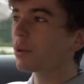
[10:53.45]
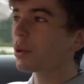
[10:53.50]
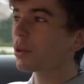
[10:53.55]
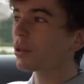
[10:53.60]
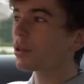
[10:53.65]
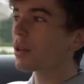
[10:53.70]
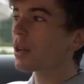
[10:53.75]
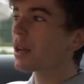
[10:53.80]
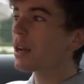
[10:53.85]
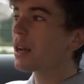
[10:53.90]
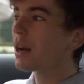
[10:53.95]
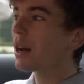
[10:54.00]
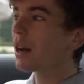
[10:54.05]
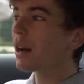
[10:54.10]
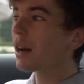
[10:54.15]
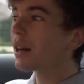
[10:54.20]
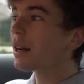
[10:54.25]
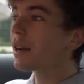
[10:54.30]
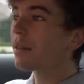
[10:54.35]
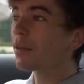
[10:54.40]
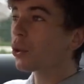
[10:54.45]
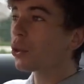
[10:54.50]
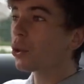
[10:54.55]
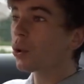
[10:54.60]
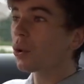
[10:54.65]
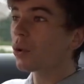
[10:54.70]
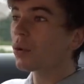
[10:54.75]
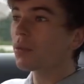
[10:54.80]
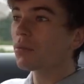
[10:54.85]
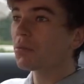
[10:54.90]
Because I never
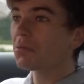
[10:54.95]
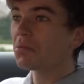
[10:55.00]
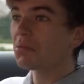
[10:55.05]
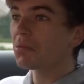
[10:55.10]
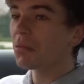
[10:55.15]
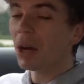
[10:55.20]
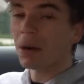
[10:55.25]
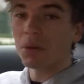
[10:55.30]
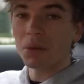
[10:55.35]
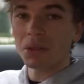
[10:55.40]
thought that